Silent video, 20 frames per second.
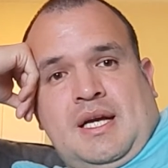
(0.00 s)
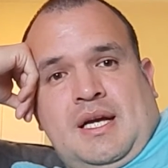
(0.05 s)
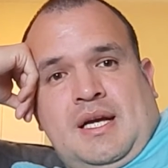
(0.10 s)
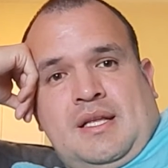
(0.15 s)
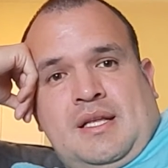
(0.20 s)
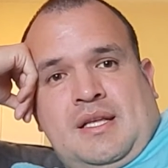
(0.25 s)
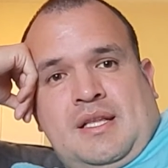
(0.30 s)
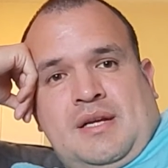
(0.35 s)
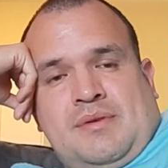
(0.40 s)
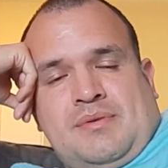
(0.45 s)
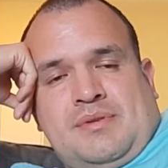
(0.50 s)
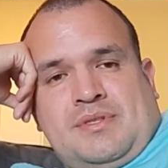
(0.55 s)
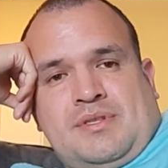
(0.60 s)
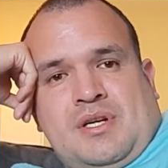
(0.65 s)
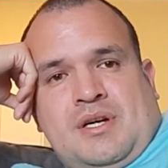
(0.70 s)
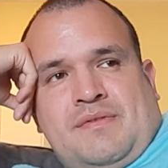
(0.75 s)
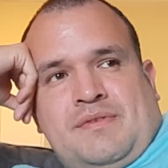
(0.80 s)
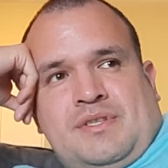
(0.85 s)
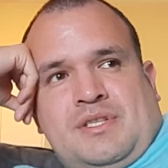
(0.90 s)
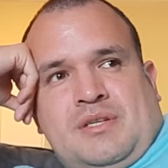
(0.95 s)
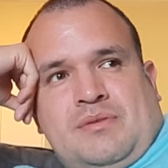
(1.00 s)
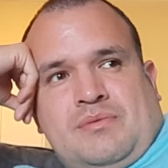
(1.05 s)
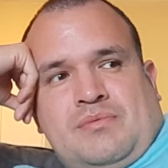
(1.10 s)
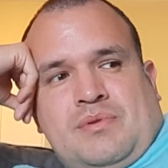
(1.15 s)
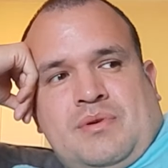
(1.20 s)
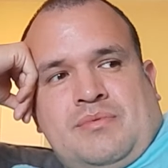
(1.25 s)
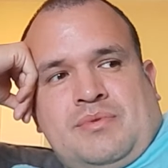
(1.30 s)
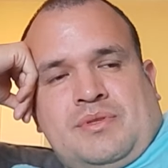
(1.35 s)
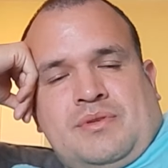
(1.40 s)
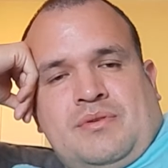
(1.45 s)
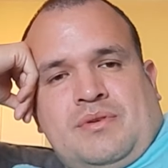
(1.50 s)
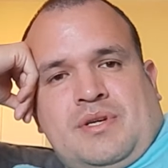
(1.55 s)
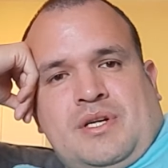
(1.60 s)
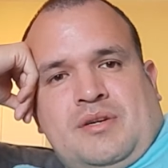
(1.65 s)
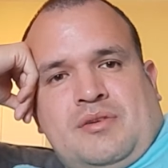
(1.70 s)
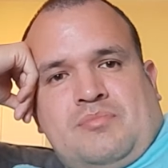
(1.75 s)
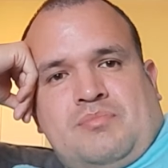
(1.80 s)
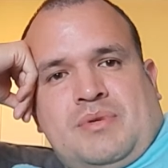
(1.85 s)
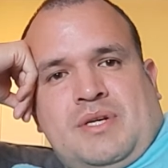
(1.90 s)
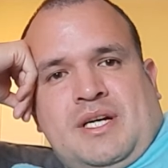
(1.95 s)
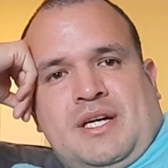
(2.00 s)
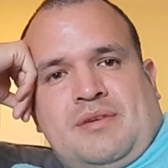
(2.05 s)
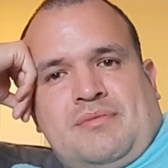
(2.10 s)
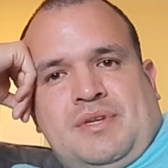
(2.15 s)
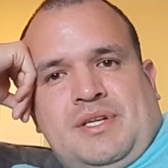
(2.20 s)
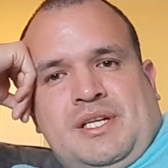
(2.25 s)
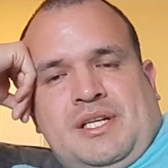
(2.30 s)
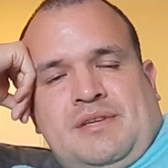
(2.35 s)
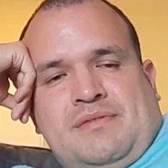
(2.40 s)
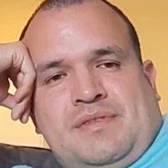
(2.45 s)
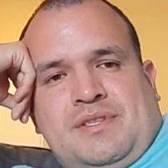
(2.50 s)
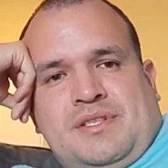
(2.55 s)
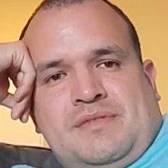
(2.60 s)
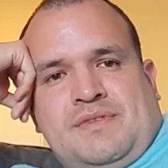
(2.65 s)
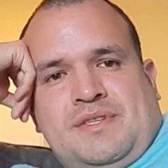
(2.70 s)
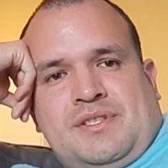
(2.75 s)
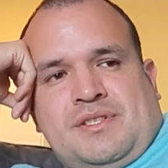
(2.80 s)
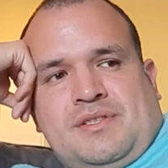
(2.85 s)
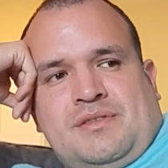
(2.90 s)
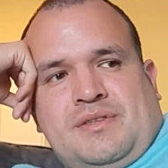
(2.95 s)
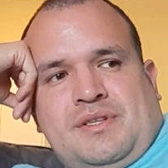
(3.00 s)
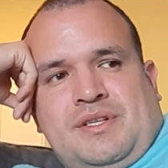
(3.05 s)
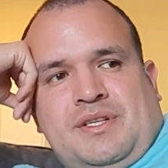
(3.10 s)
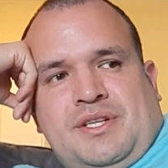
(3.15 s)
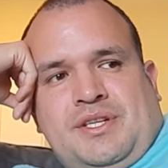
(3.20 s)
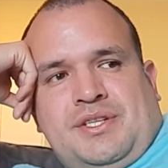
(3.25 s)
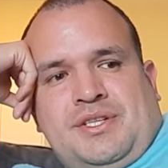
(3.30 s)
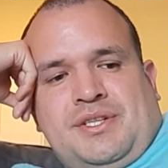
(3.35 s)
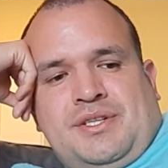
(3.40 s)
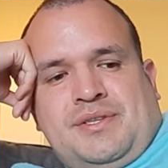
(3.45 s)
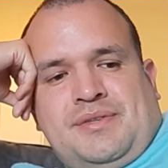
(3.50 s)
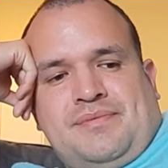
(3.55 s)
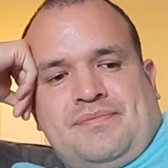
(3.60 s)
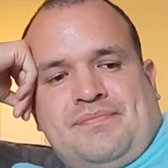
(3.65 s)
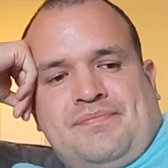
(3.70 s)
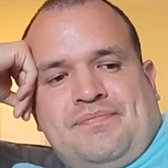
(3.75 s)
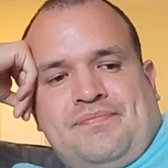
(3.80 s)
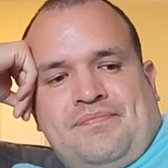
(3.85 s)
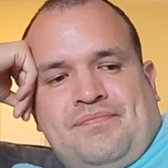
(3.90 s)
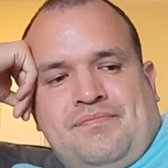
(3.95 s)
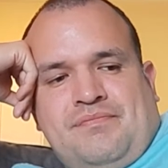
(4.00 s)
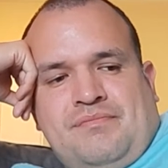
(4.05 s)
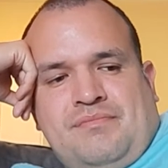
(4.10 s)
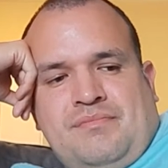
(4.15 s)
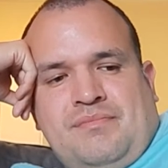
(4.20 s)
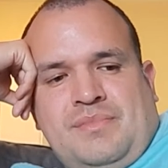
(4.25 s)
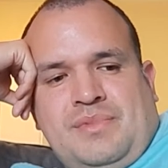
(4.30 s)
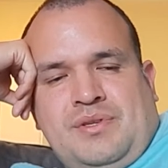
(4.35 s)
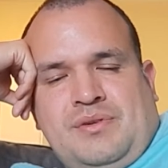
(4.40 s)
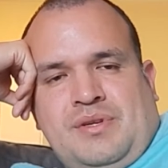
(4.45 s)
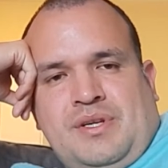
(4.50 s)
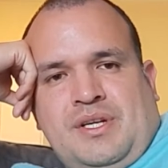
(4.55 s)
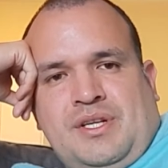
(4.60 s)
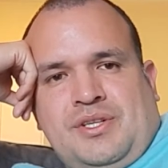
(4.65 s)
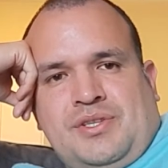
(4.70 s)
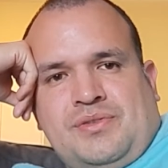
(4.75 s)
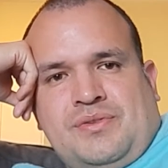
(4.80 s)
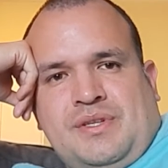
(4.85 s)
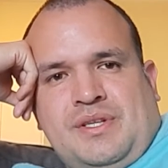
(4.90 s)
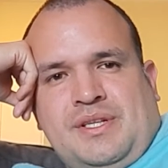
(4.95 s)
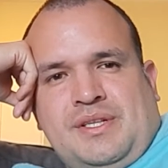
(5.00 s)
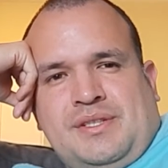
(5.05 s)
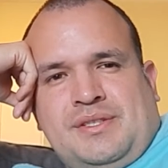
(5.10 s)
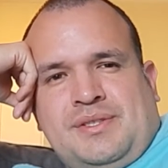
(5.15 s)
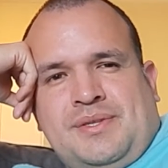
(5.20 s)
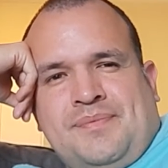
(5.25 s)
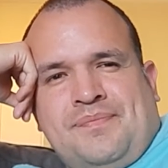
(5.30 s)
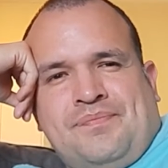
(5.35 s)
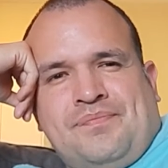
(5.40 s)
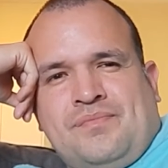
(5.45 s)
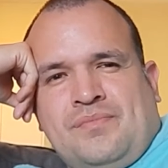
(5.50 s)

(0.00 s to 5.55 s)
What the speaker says: And then there was obviously with what was going on with Bryant Reeves, his physical condition due to injuries.